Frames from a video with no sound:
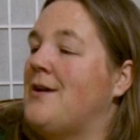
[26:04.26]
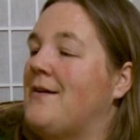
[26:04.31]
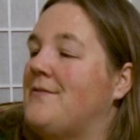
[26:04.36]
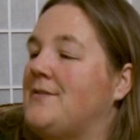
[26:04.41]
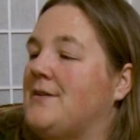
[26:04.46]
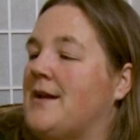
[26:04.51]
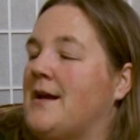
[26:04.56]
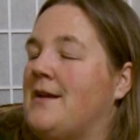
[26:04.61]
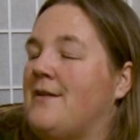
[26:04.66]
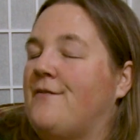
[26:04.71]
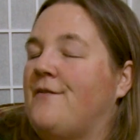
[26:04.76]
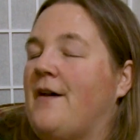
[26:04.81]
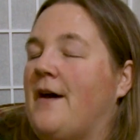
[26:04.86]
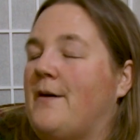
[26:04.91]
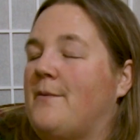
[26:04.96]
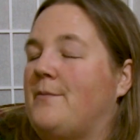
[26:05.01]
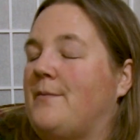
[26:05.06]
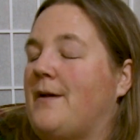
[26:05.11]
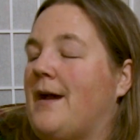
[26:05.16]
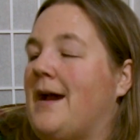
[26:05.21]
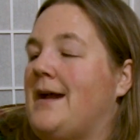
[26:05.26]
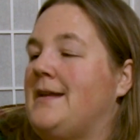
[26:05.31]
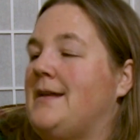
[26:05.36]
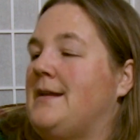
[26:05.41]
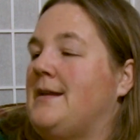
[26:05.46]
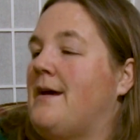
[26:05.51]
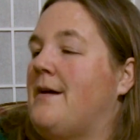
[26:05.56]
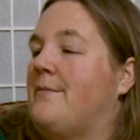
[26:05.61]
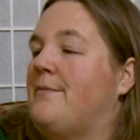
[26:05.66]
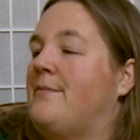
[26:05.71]
have to kind of help guide
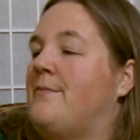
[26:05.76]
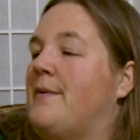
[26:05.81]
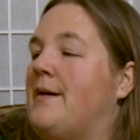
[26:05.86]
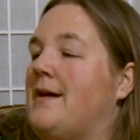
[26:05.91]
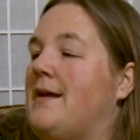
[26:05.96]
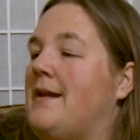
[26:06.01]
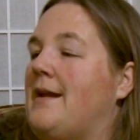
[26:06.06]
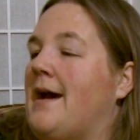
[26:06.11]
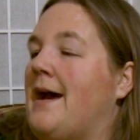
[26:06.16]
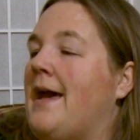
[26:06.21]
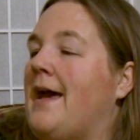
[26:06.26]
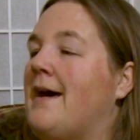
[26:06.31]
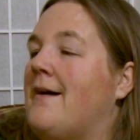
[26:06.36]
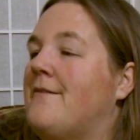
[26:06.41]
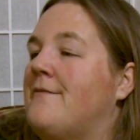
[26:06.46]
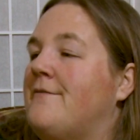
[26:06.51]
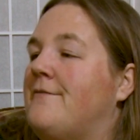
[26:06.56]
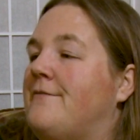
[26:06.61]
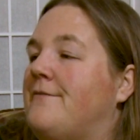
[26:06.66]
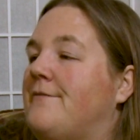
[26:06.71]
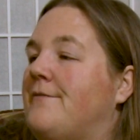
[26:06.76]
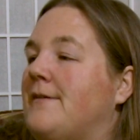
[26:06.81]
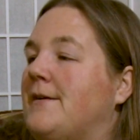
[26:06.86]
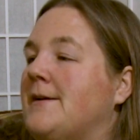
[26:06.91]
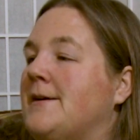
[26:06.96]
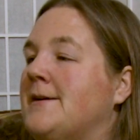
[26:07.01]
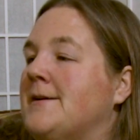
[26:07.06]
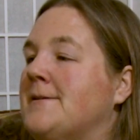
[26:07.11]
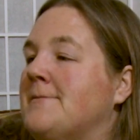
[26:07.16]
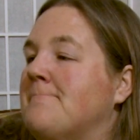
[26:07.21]
it up, but I have
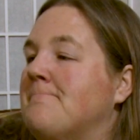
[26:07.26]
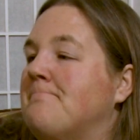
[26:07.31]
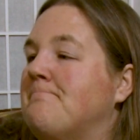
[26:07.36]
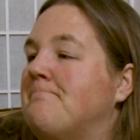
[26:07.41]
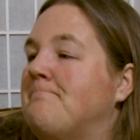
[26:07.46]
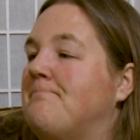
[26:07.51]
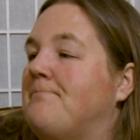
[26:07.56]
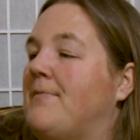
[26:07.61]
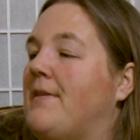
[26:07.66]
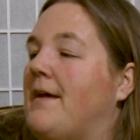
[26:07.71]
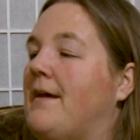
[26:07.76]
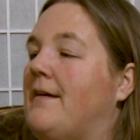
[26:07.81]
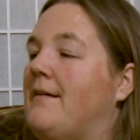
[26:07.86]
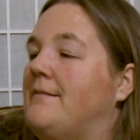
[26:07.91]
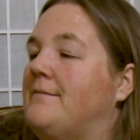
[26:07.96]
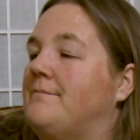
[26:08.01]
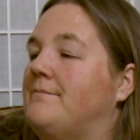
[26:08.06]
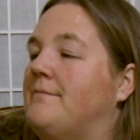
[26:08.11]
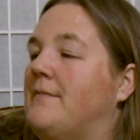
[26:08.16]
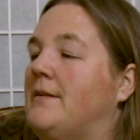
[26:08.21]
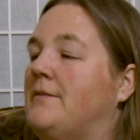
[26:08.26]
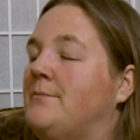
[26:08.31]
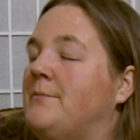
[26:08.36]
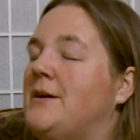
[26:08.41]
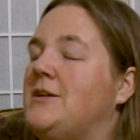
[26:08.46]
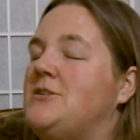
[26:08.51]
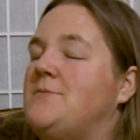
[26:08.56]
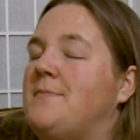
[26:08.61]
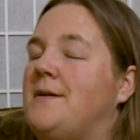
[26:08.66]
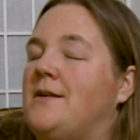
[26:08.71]
a
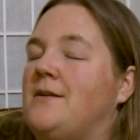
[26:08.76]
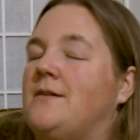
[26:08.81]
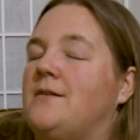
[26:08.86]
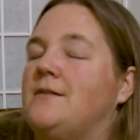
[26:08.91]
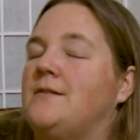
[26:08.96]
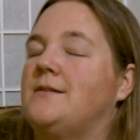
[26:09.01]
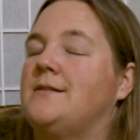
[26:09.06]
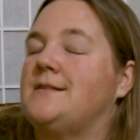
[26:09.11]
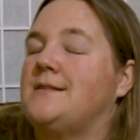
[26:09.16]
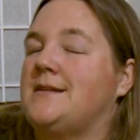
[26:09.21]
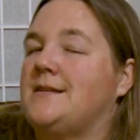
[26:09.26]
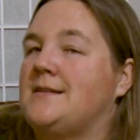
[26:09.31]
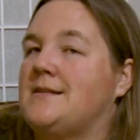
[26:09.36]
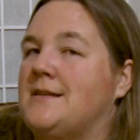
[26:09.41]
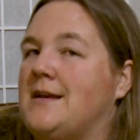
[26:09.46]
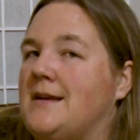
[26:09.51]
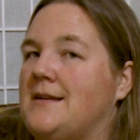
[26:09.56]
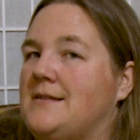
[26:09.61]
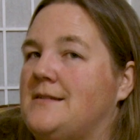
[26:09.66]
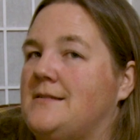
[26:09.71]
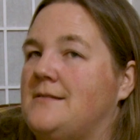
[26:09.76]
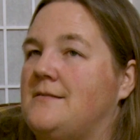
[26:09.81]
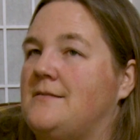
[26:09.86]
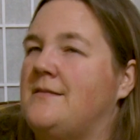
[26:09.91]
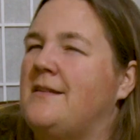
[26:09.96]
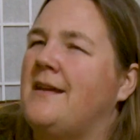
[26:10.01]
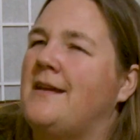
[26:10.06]
much better success.